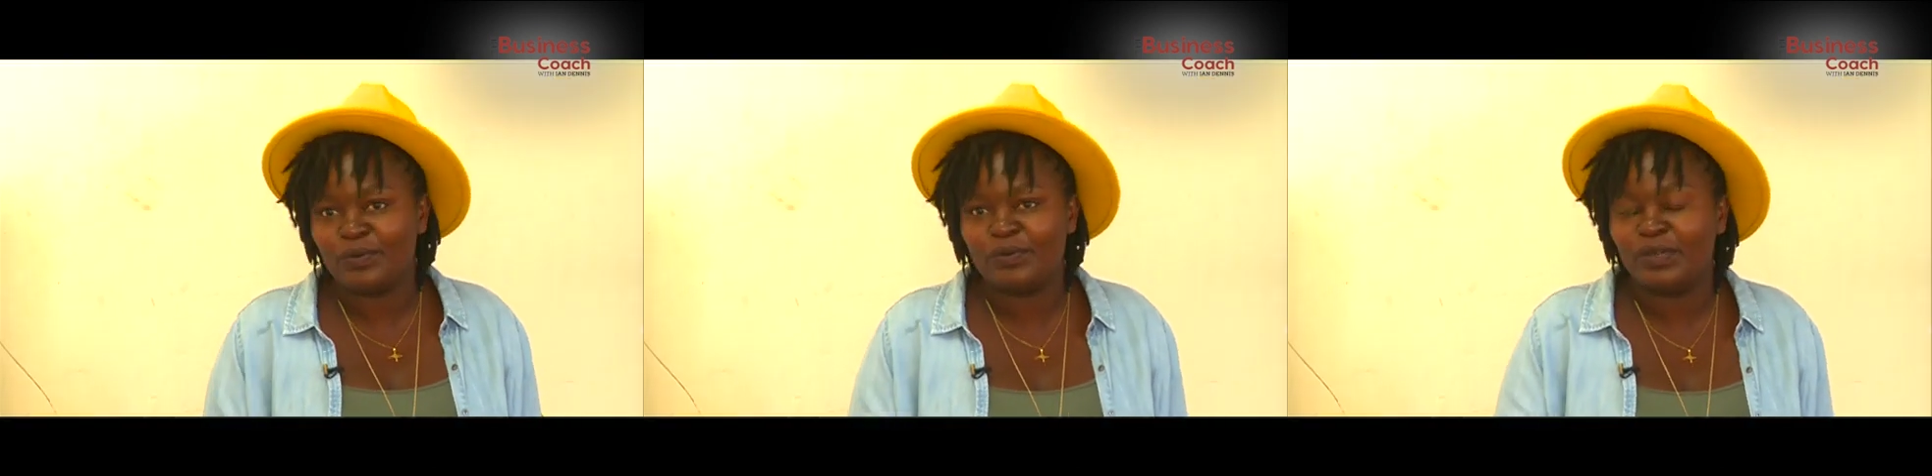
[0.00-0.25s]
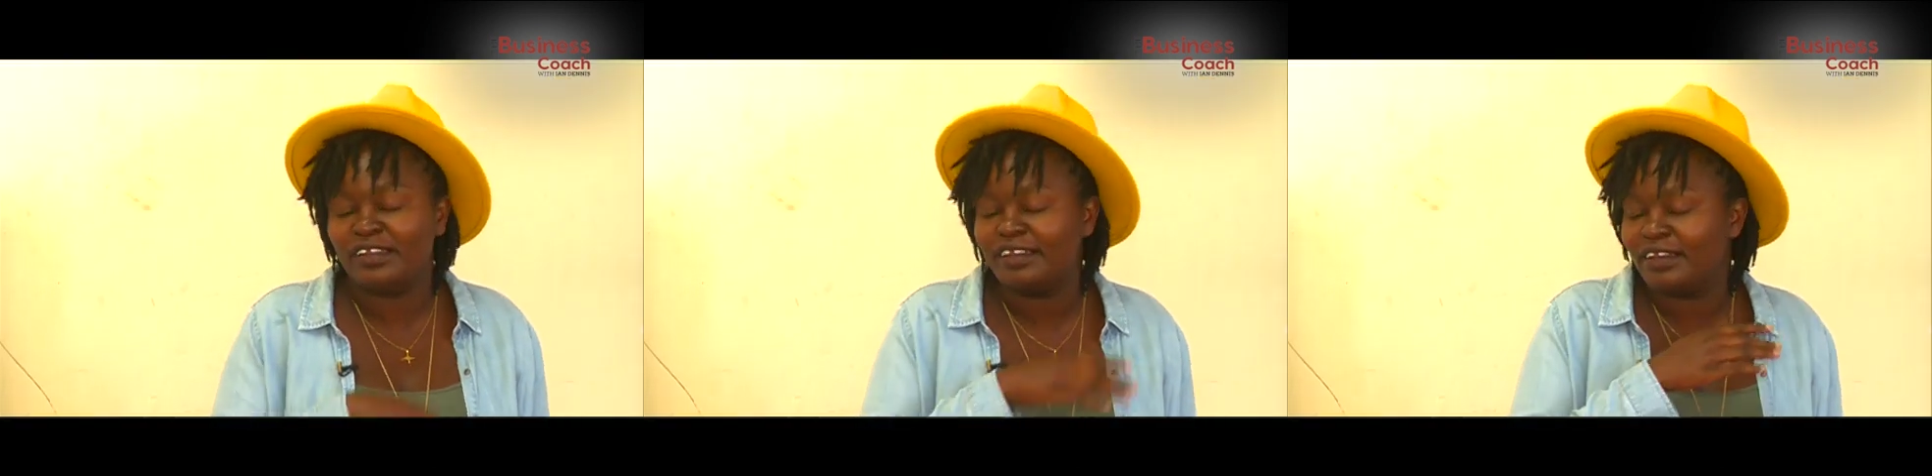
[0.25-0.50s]
we were
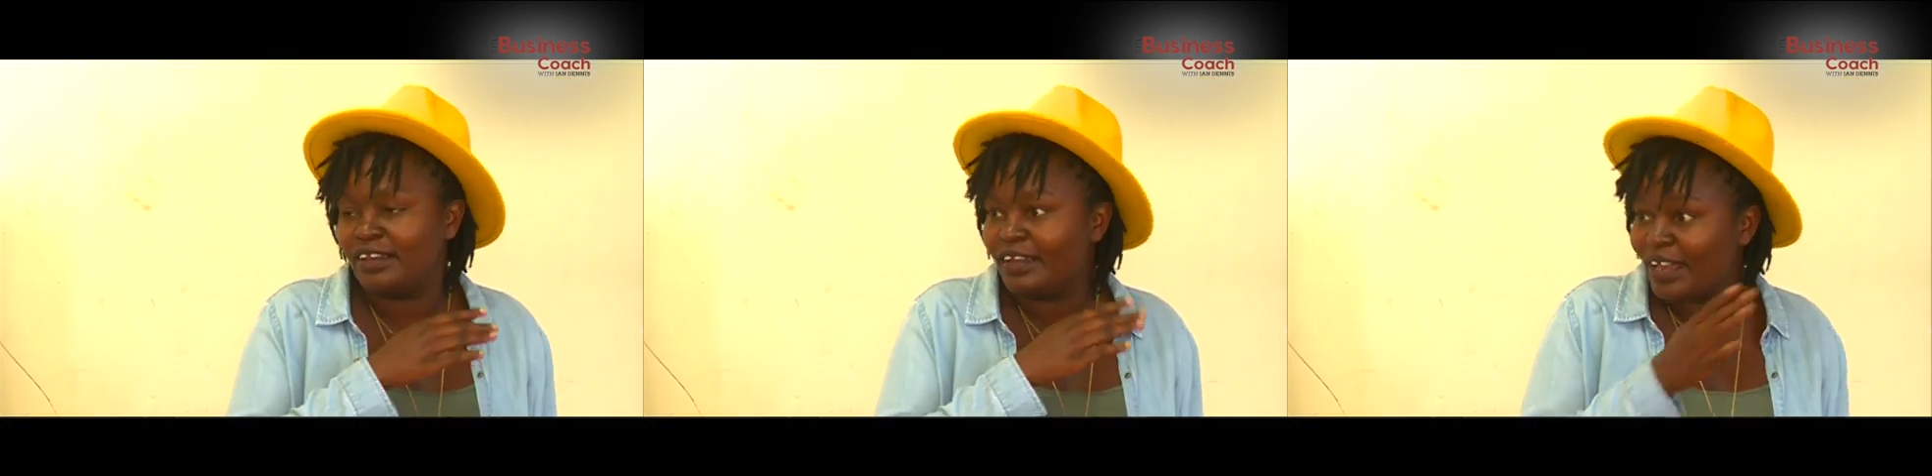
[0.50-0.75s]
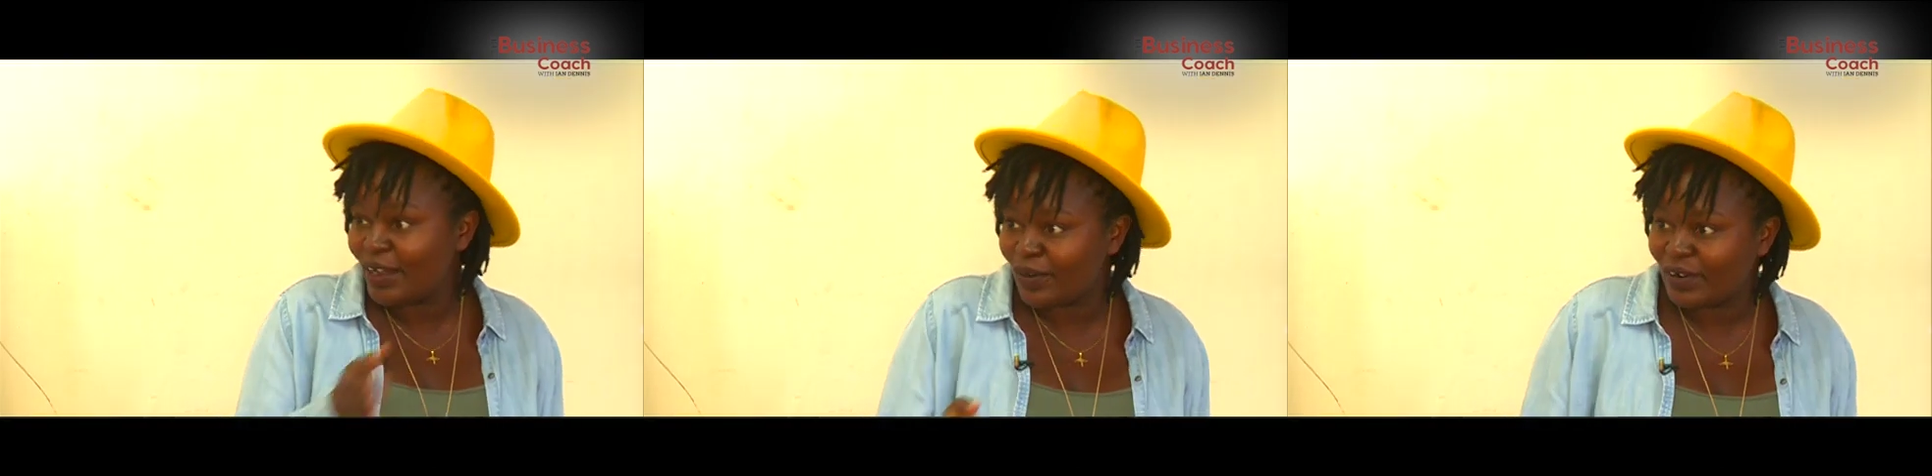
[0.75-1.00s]
in
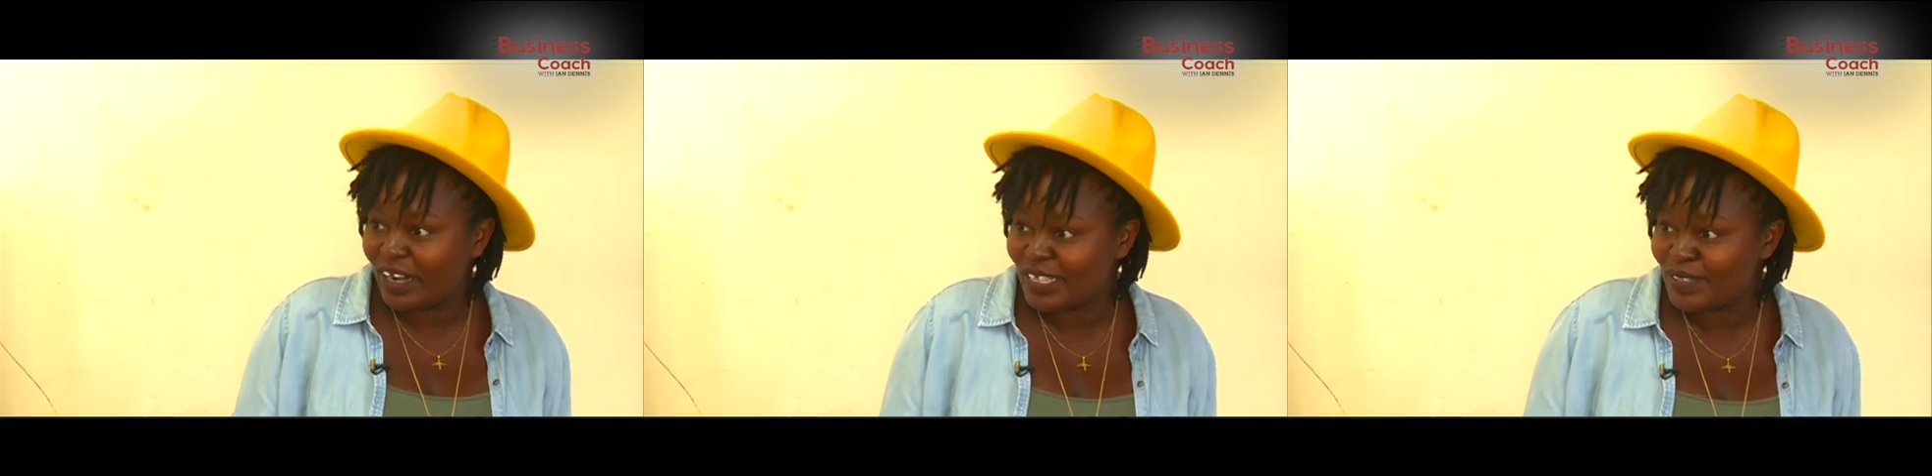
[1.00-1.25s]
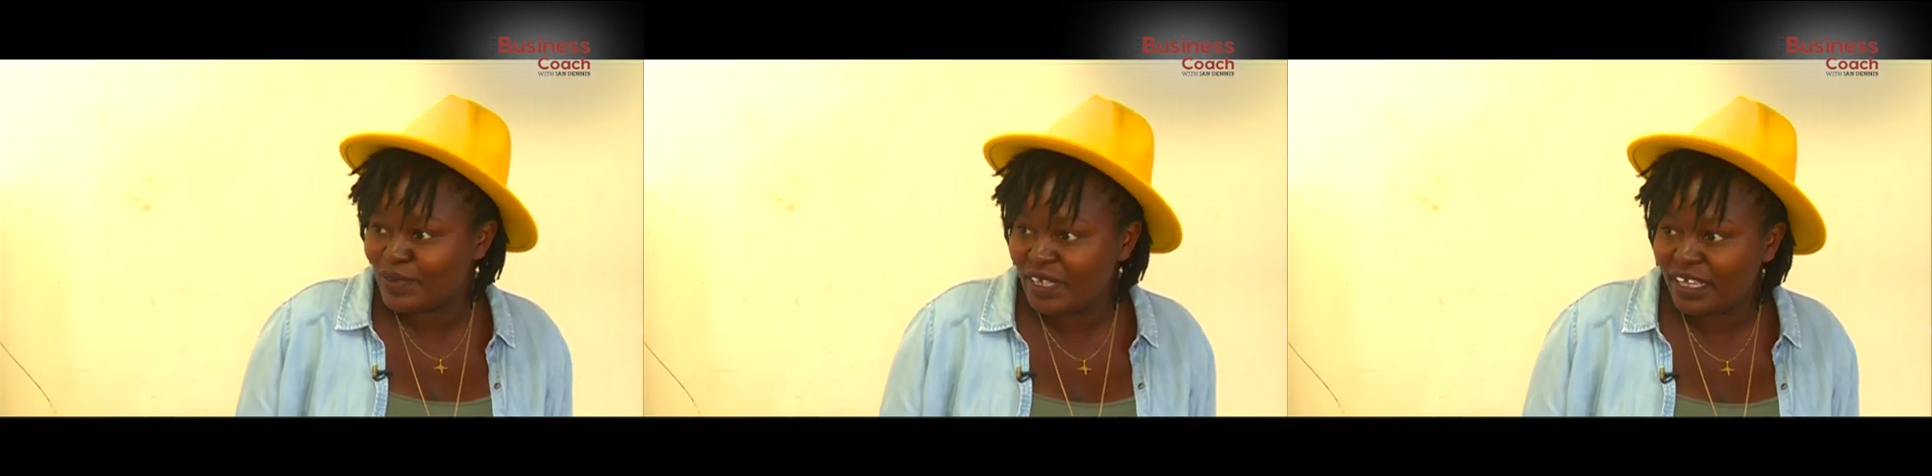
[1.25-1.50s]
Narok
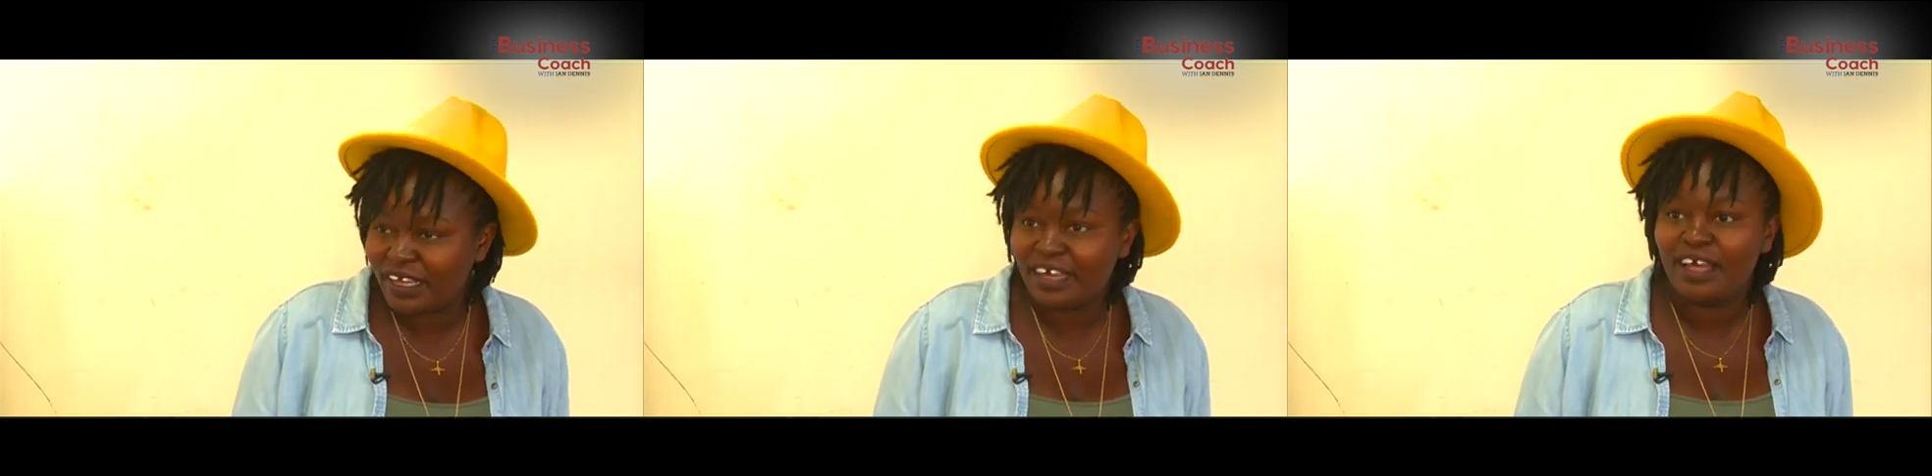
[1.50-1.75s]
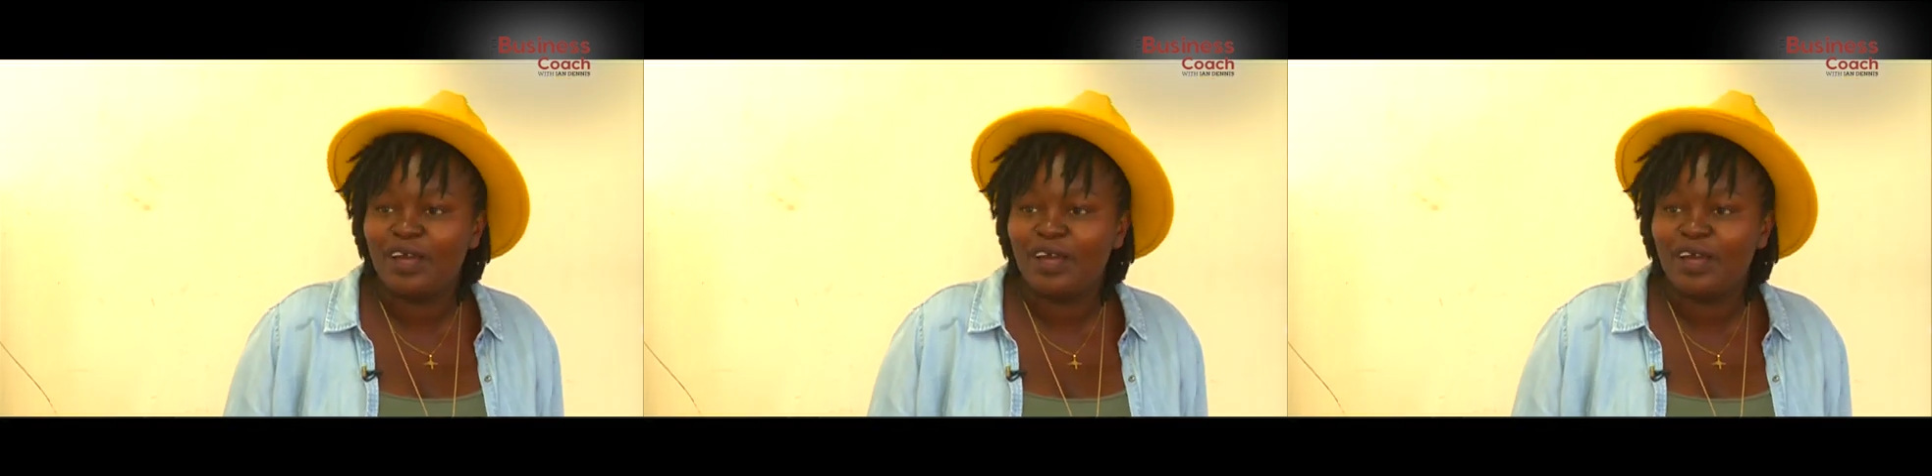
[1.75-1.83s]
last week,